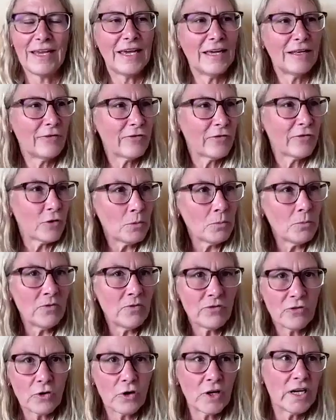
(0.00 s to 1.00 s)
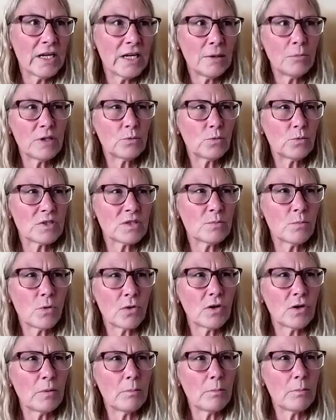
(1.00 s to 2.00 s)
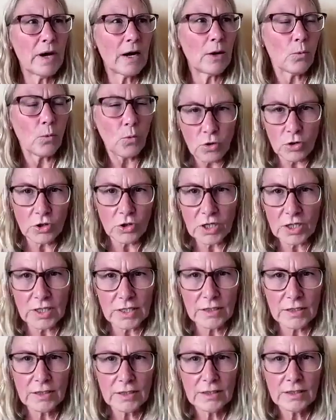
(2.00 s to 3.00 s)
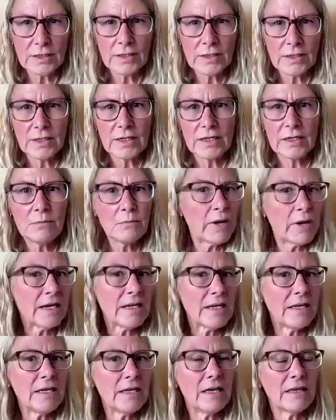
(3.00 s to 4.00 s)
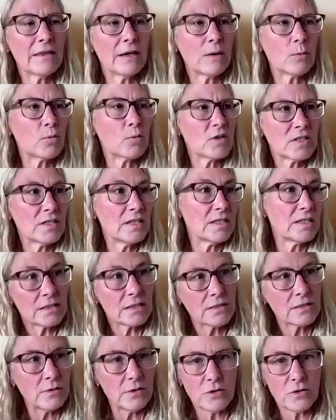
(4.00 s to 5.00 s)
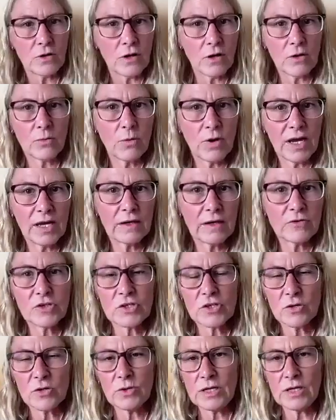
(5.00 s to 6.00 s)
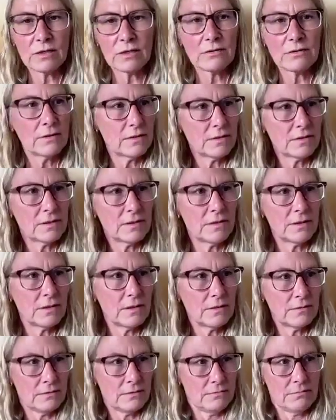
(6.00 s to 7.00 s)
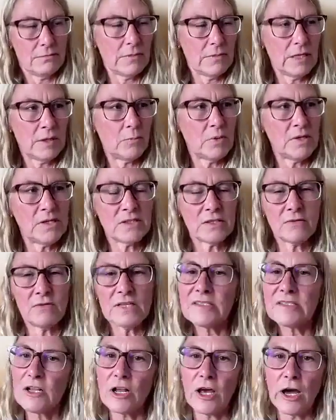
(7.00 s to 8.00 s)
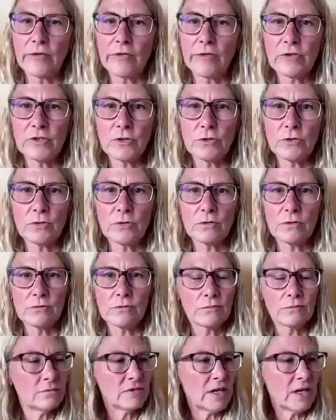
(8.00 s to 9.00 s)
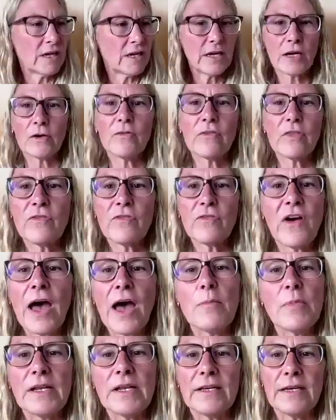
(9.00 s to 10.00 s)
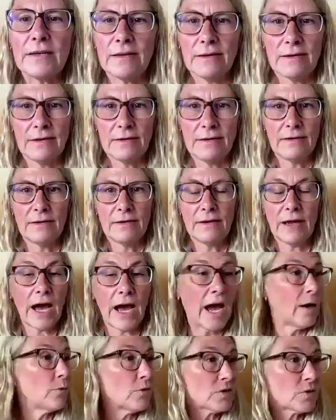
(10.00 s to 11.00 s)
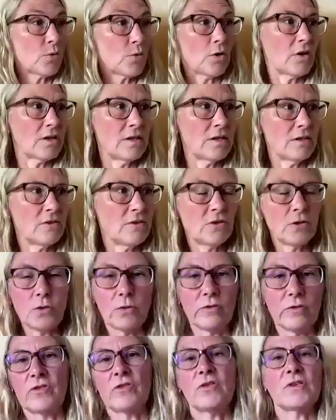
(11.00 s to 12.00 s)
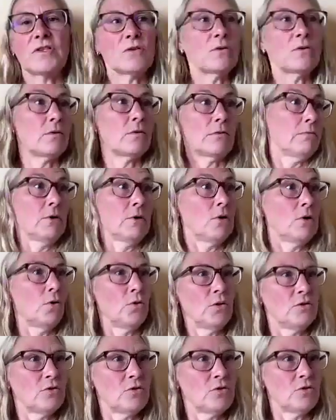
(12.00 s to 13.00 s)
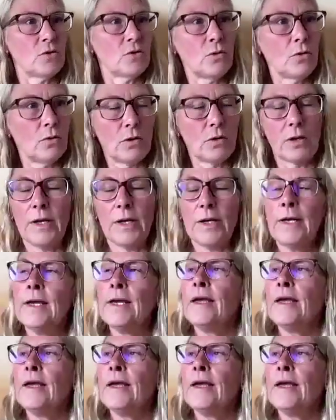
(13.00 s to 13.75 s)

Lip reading: And for him, it was more about work and money. And that was his, way of showing a piece of his love to take care of the family. I was working too, of course, or going to school.